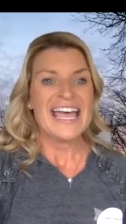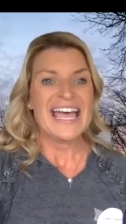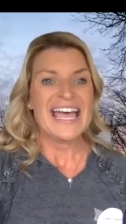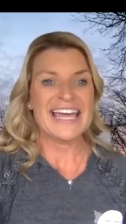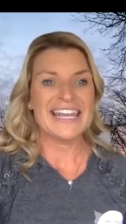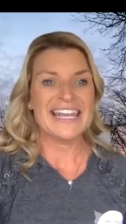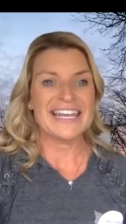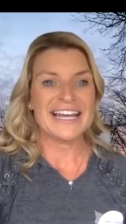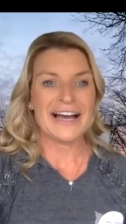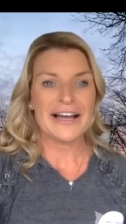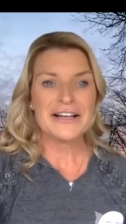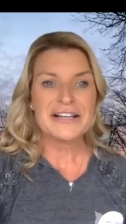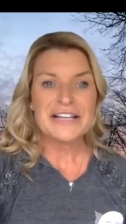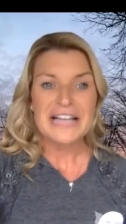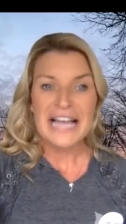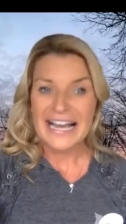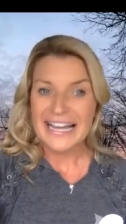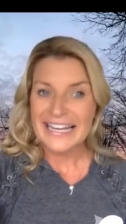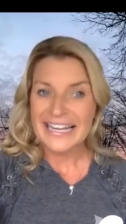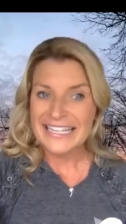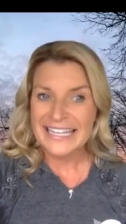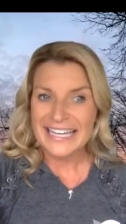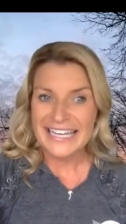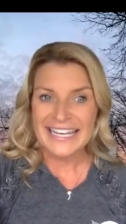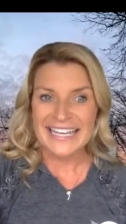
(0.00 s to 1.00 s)
And I
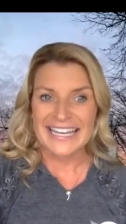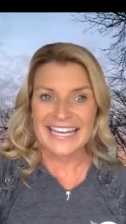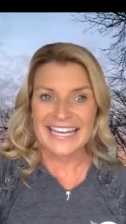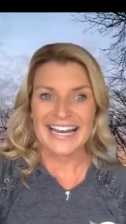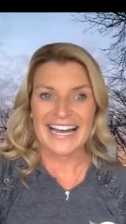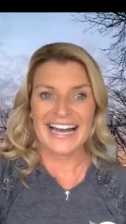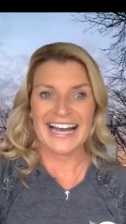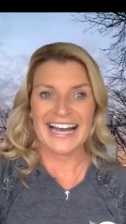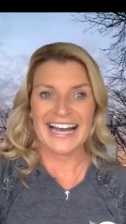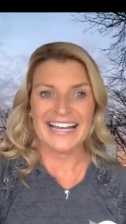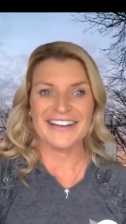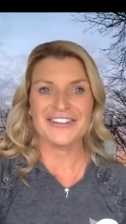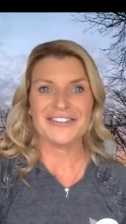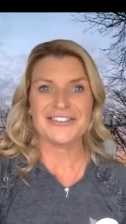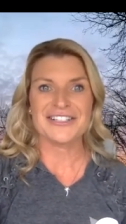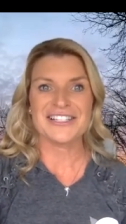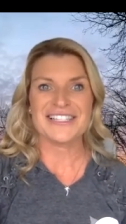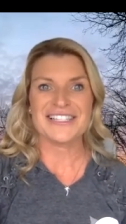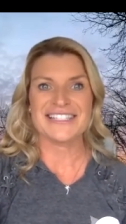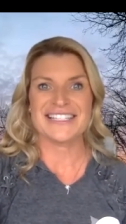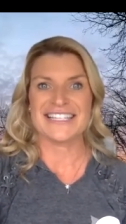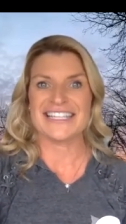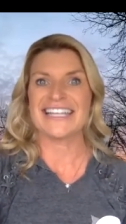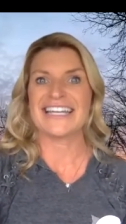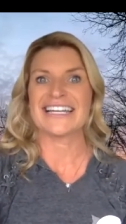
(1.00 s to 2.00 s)
get it, I
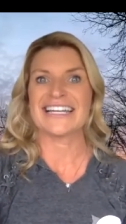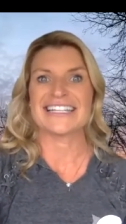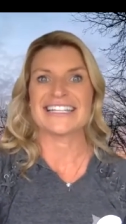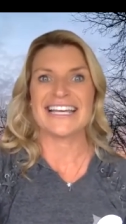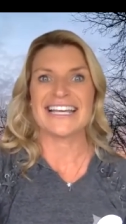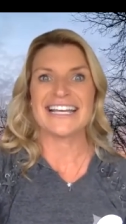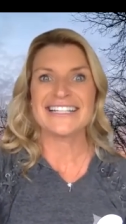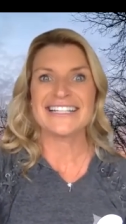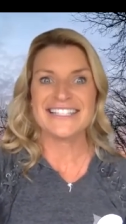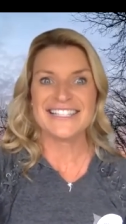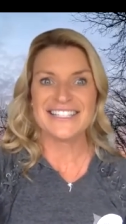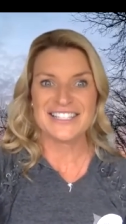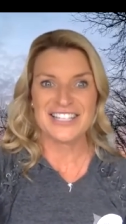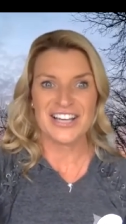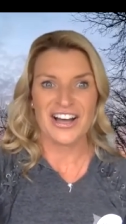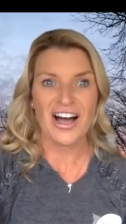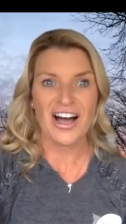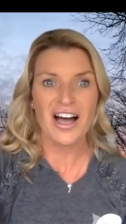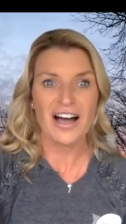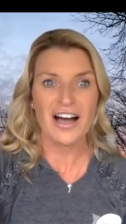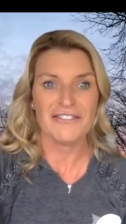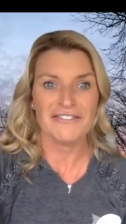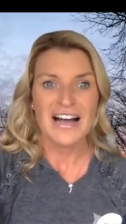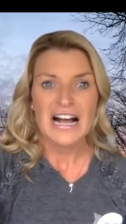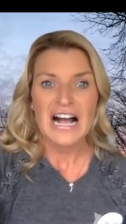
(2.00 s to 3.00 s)
understand. It's
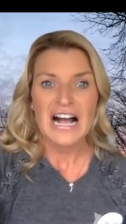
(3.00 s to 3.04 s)
tough.